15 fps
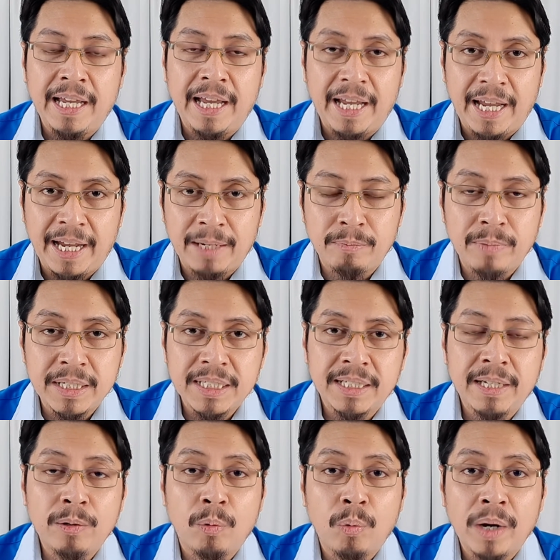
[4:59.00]
and
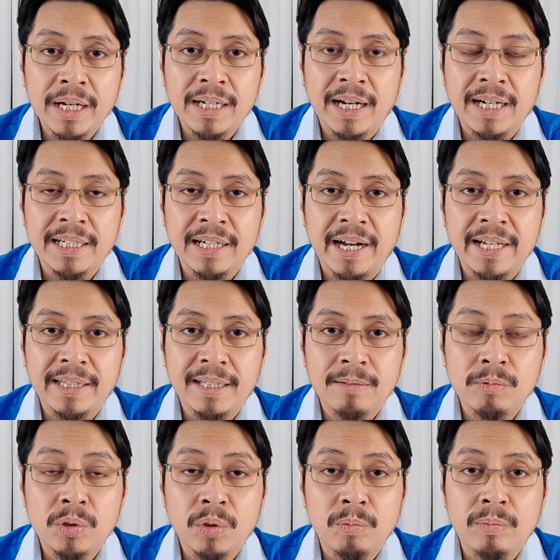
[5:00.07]
basically what are the
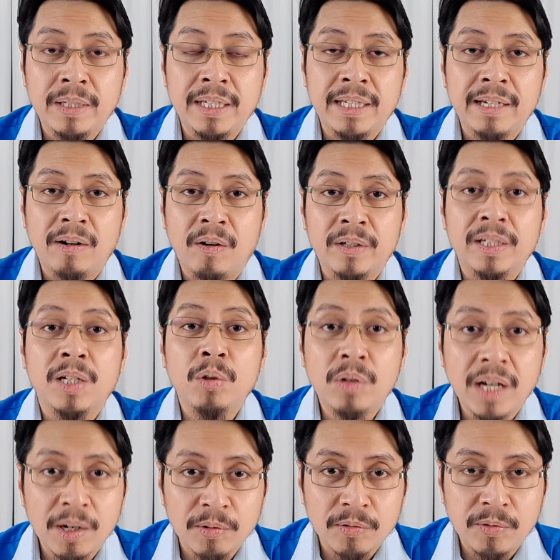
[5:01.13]
items to be on the
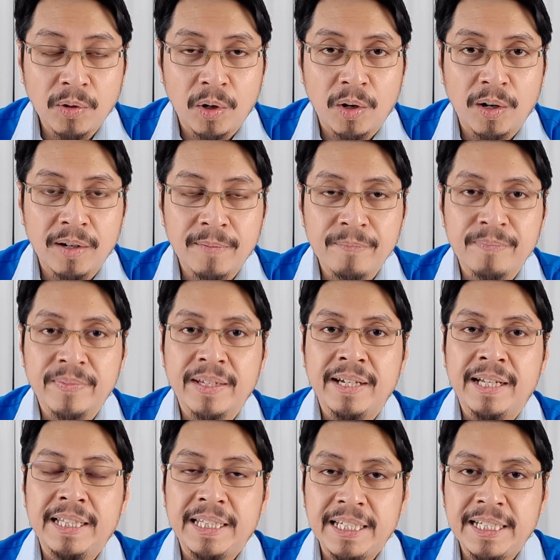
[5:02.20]
lookout for.
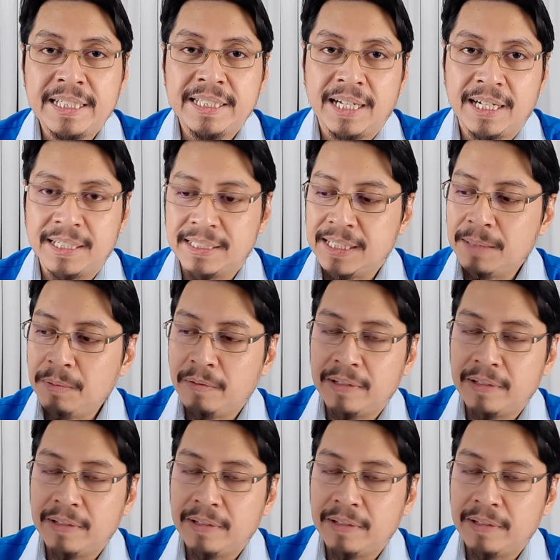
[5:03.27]
These are some of